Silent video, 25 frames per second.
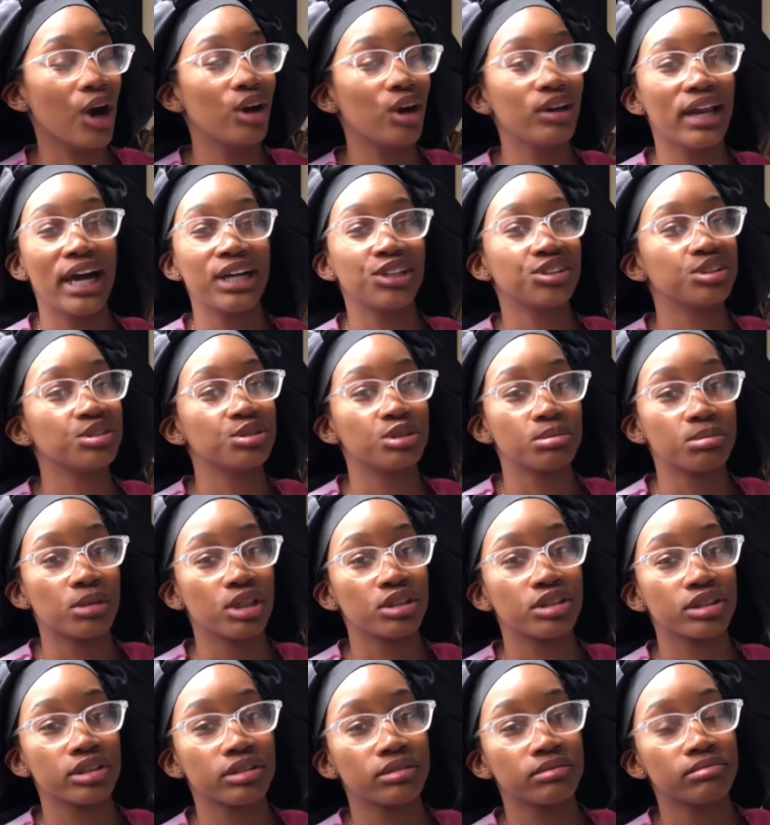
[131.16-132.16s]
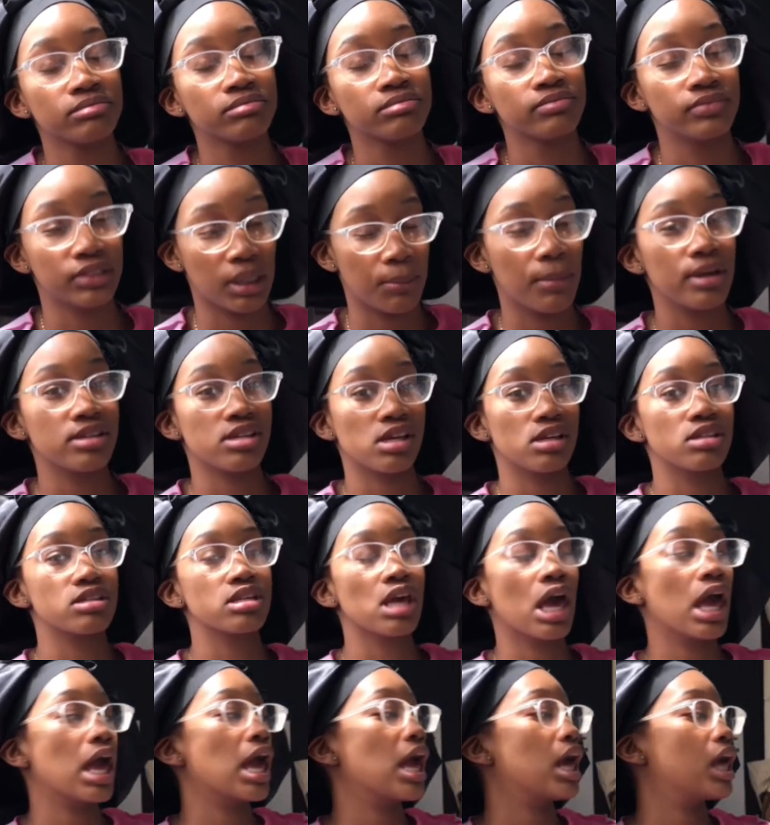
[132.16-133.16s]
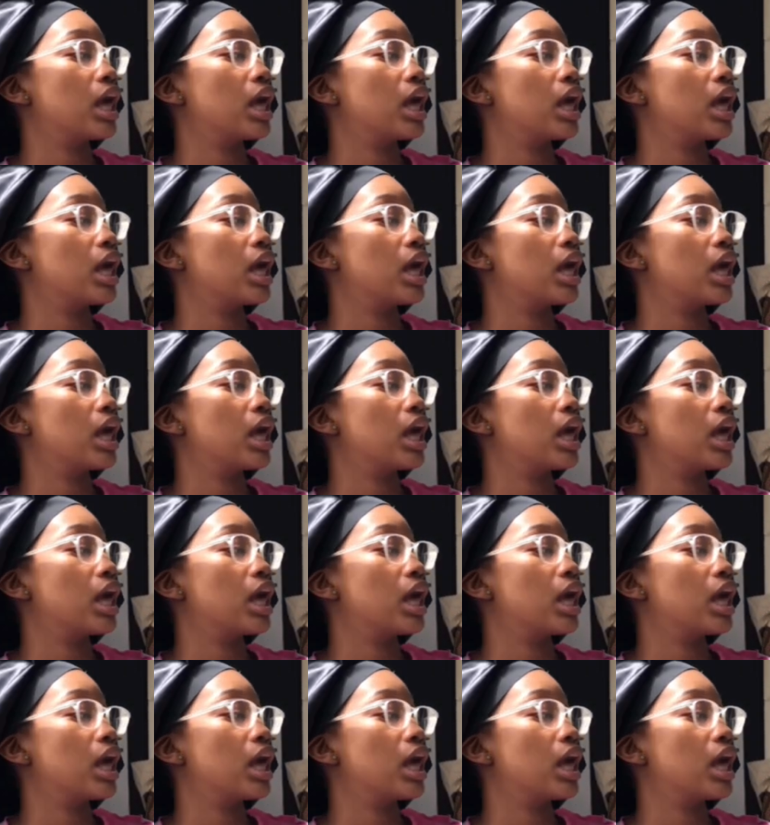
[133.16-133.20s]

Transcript: don't like doing too much. If that makes sense